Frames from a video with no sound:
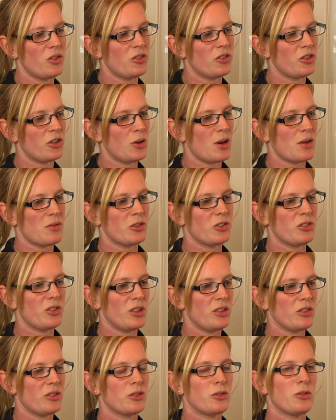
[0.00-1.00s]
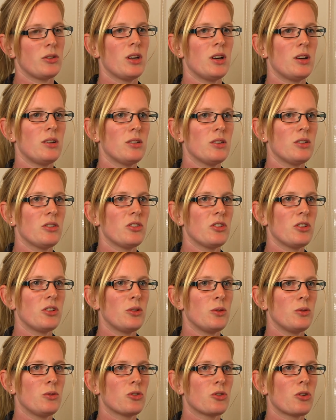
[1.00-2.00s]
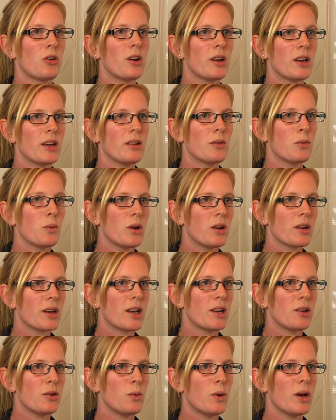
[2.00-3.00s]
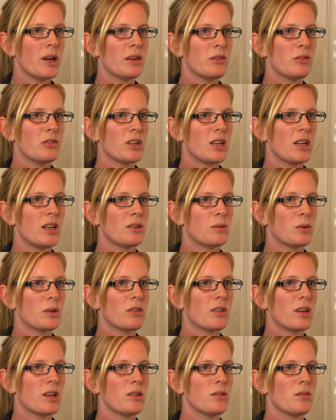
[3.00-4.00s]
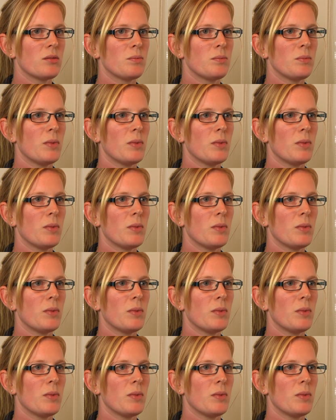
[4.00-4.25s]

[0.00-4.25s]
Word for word: that do have a seasonal lull to try and work out a way of dealing with that